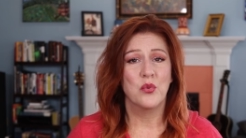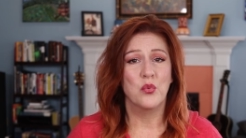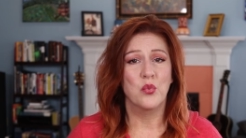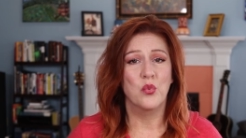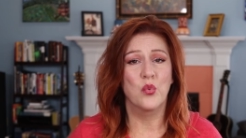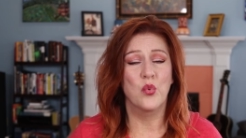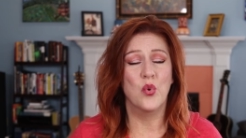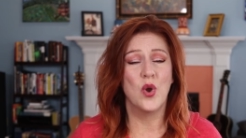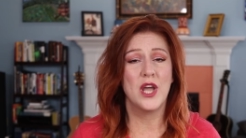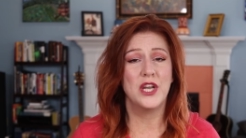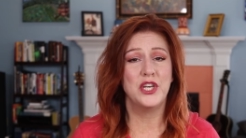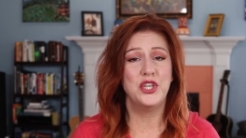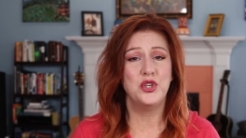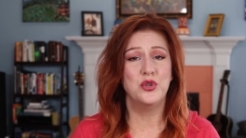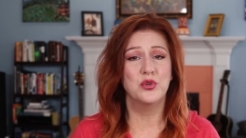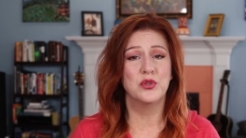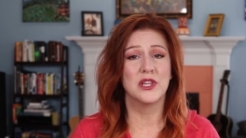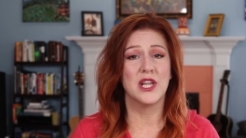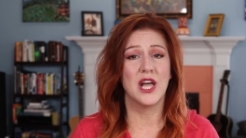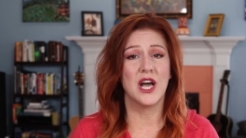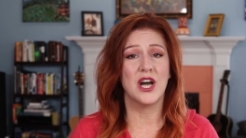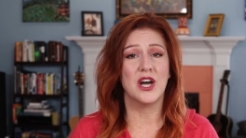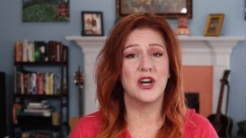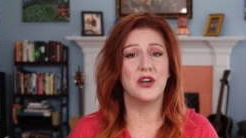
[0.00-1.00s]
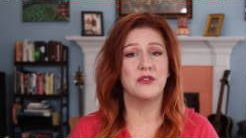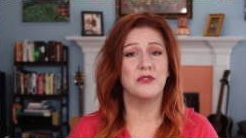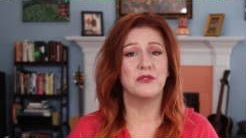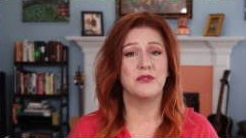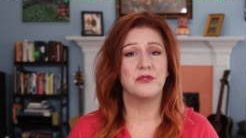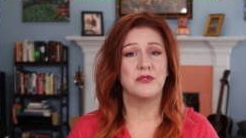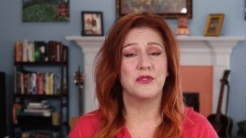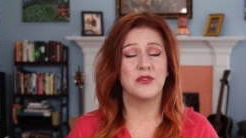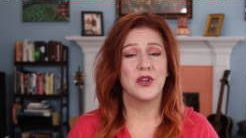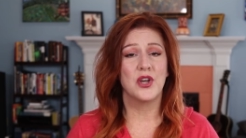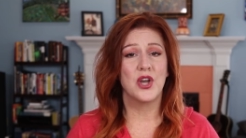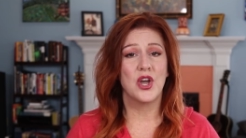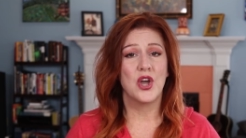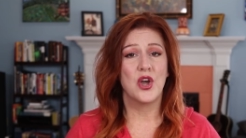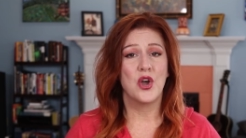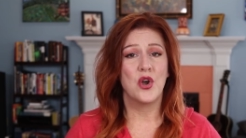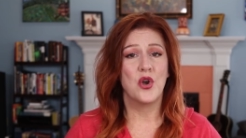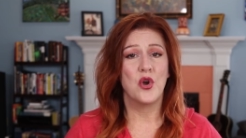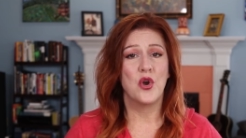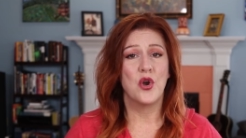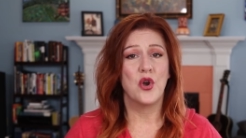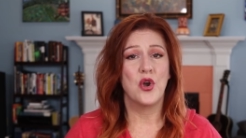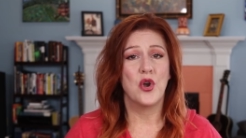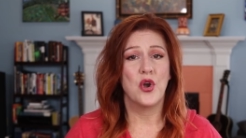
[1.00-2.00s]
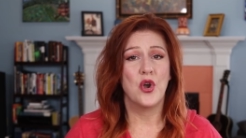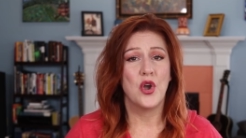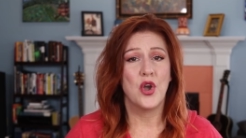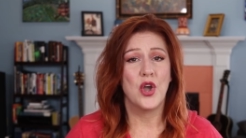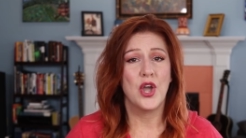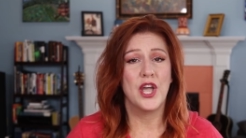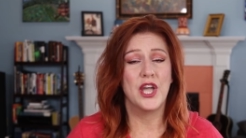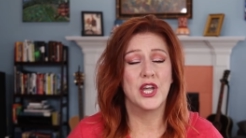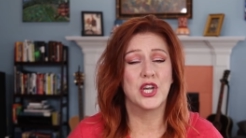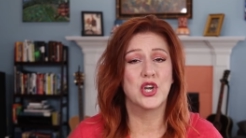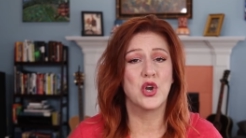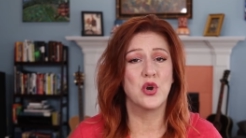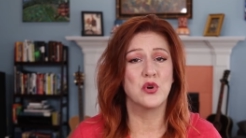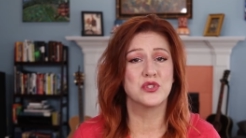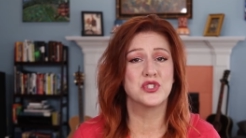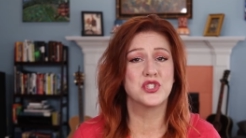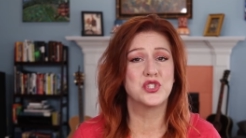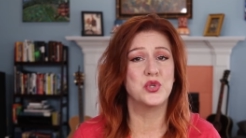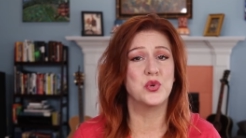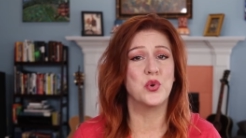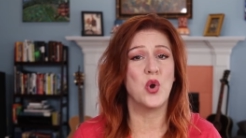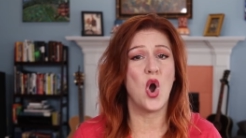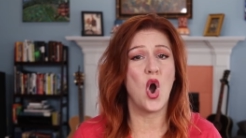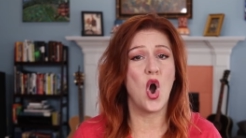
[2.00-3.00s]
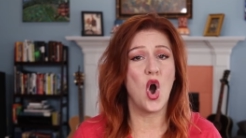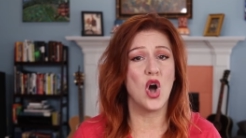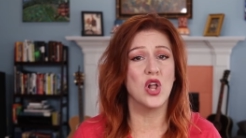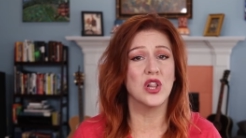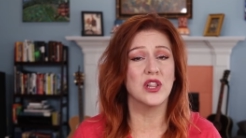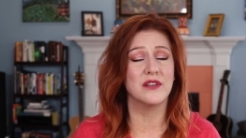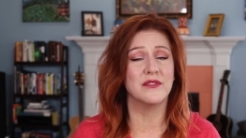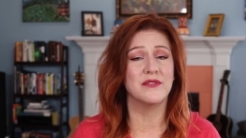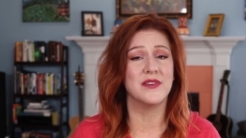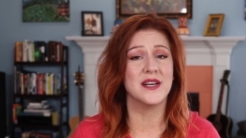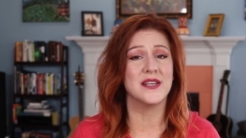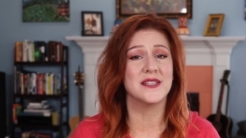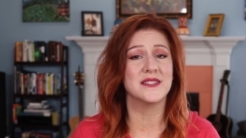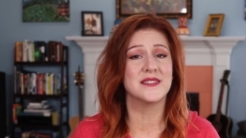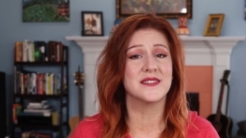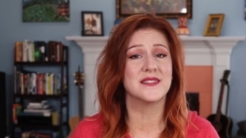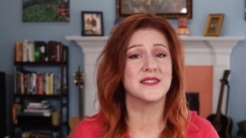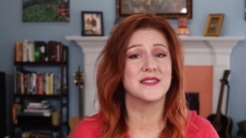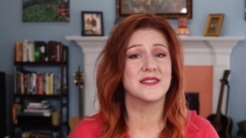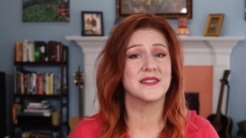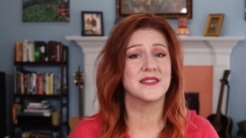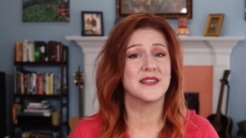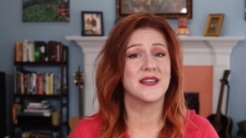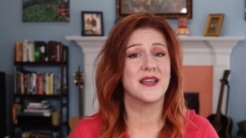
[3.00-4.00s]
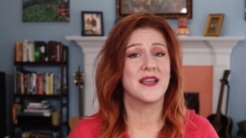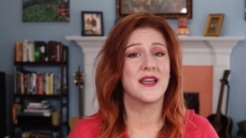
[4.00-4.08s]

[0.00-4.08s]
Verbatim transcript: When you love, it goes to all of us.